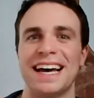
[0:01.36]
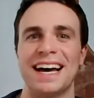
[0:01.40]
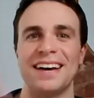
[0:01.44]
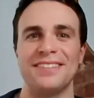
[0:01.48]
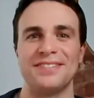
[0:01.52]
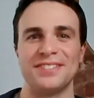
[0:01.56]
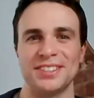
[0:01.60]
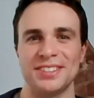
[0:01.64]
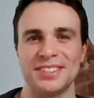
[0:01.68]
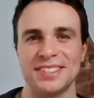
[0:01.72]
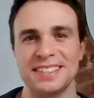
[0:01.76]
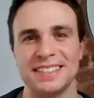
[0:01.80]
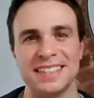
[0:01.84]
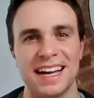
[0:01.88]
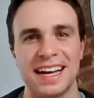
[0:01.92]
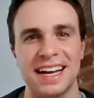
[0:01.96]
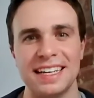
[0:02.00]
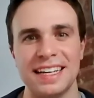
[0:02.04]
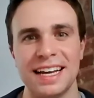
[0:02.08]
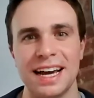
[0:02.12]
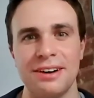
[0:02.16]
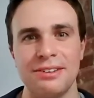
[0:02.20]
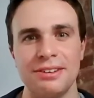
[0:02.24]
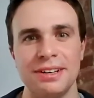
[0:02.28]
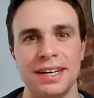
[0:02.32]
I'm Luke
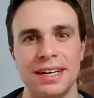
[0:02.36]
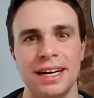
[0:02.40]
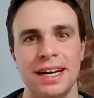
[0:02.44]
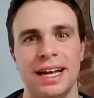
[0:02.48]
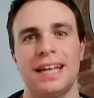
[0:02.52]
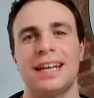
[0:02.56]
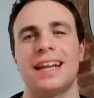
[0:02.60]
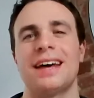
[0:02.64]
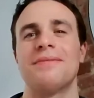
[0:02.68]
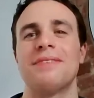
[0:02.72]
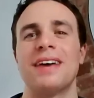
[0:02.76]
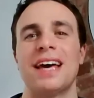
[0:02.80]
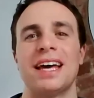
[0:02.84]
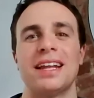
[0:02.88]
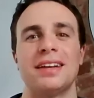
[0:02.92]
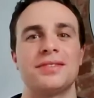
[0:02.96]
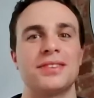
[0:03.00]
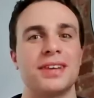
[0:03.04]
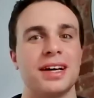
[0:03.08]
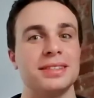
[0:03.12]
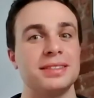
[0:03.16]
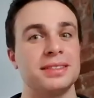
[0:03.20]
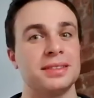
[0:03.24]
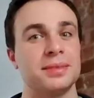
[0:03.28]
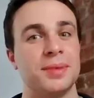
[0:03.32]
Steinhauer, and I'm head of
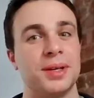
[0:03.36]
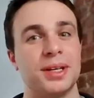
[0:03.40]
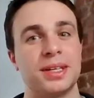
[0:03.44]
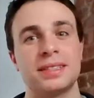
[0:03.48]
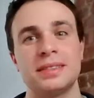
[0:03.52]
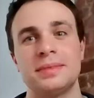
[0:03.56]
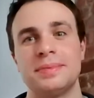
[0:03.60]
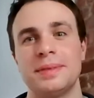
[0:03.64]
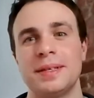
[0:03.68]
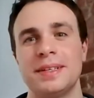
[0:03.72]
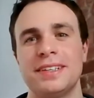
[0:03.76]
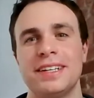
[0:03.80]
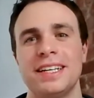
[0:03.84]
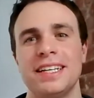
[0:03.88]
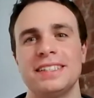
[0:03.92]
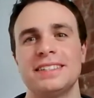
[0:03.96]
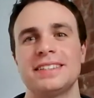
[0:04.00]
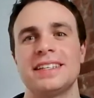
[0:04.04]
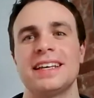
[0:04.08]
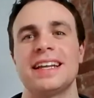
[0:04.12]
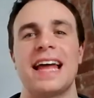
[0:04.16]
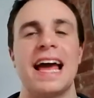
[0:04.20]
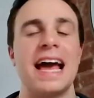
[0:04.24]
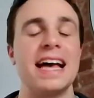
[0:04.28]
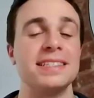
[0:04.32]
customer experience
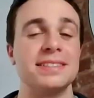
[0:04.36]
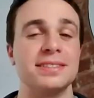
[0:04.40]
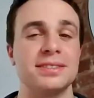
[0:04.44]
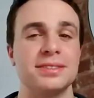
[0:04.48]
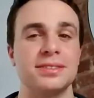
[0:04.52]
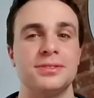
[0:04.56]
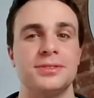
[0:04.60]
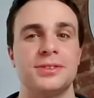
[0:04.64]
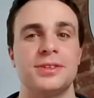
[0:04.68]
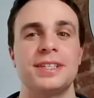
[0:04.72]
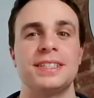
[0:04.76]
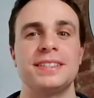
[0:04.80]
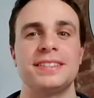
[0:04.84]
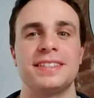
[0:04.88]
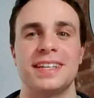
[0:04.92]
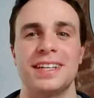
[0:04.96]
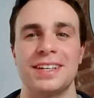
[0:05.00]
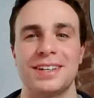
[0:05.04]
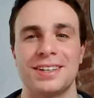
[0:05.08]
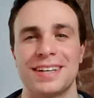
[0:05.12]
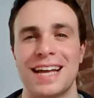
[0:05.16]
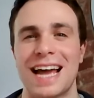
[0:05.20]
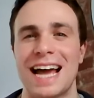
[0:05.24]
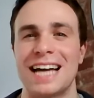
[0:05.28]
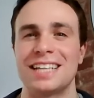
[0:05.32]
at Estill Voice
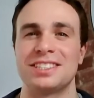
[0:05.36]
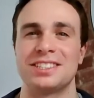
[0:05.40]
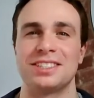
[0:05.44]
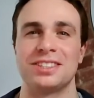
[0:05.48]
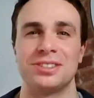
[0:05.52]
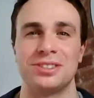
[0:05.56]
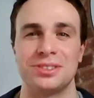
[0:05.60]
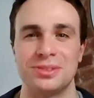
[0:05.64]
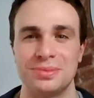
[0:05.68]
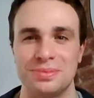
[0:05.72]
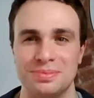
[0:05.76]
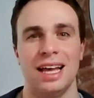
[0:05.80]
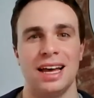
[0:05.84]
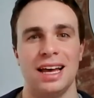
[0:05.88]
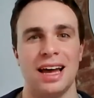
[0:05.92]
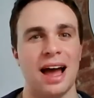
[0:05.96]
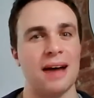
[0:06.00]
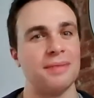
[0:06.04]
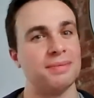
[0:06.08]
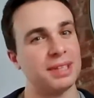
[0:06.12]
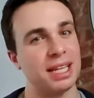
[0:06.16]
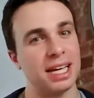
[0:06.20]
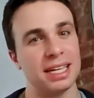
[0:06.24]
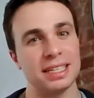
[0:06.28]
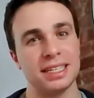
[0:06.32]
International.
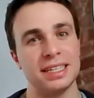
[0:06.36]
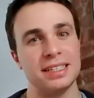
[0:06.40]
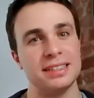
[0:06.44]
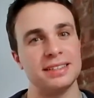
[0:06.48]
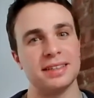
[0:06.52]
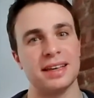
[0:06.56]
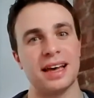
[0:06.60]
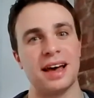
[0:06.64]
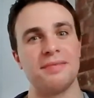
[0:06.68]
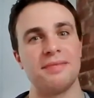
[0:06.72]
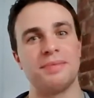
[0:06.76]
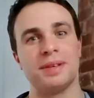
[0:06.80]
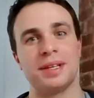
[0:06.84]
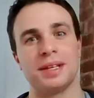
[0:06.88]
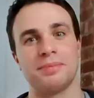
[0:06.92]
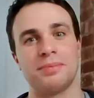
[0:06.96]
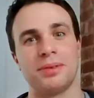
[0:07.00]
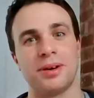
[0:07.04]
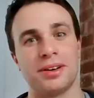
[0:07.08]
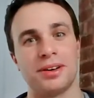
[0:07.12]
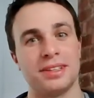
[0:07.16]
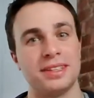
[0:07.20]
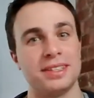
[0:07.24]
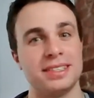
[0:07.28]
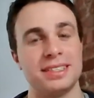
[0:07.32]
I'm lucky to have been a
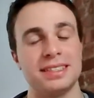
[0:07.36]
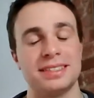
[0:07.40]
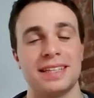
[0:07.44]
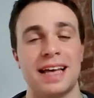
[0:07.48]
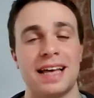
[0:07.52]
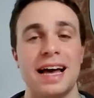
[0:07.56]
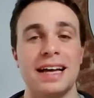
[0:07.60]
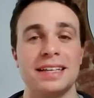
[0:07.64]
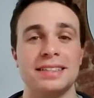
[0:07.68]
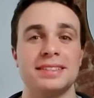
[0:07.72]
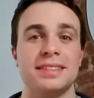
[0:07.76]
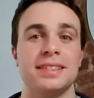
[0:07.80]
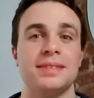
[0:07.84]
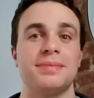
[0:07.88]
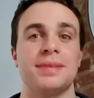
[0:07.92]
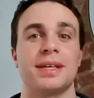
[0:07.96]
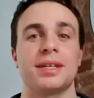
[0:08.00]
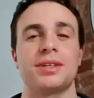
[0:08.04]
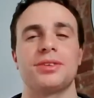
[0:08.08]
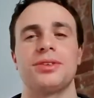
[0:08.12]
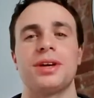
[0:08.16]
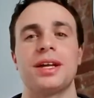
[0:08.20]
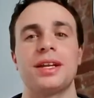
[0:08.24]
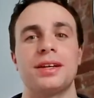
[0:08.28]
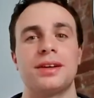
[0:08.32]
part of the design team that
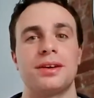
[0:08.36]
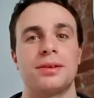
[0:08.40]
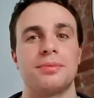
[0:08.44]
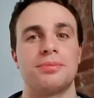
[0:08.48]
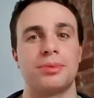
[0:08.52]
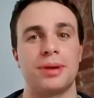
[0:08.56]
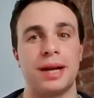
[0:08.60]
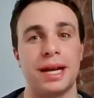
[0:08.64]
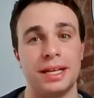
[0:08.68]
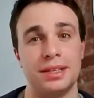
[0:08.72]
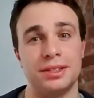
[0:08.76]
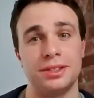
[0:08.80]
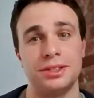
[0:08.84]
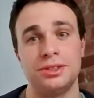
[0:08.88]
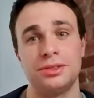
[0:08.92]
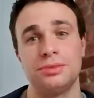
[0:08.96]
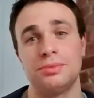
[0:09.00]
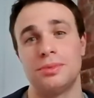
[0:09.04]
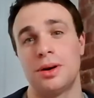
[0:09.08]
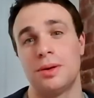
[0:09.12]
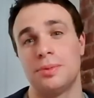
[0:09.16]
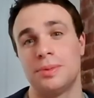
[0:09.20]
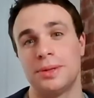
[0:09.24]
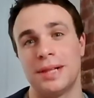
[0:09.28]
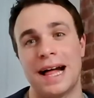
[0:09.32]
created our brand new
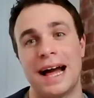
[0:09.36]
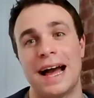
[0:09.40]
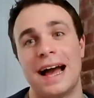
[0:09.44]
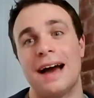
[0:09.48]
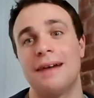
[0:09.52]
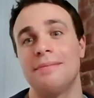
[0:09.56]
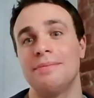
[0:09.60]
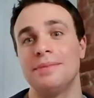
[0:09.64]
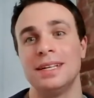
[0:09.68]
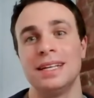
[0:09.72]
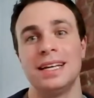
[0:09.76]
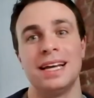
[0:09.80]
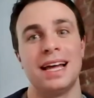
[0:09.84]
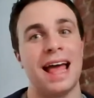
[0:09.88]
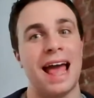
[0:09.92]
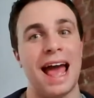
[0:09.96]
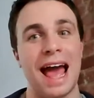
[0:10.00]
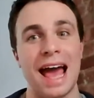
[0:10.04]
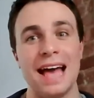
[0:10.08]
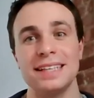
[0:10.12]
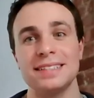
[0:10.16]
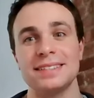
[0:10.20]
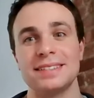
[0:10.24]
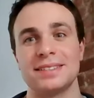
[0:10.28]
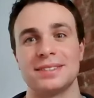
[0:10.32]
mobile app,
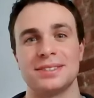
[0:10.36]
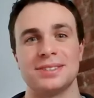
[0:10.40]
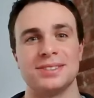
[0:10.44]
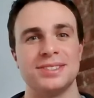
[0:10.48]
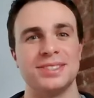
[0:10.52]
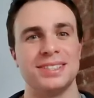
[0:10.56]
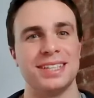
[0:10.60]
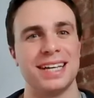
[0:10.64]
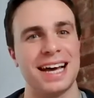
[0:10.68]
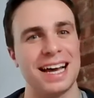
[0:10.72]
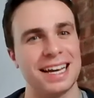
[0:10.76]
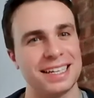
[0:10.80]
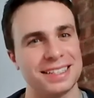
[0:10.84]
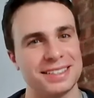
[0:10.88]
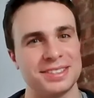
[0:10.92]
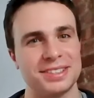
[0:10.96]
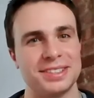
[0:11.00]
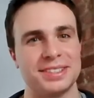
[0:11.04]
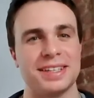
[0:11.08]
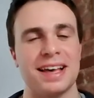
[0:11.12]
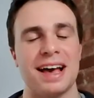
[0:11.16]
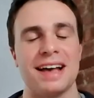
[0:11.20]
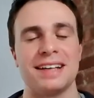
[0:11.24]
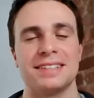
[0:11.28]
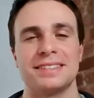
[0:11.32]
Estill
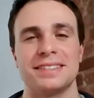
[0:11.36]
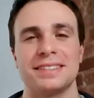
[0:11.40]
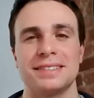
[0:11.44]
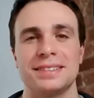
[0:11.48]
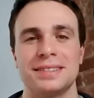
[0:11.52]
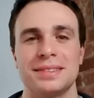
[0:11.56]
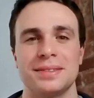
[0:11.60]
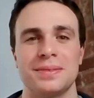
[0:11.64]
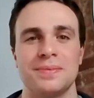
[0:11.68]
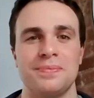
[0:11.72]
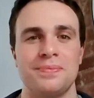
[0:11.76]
Exercises.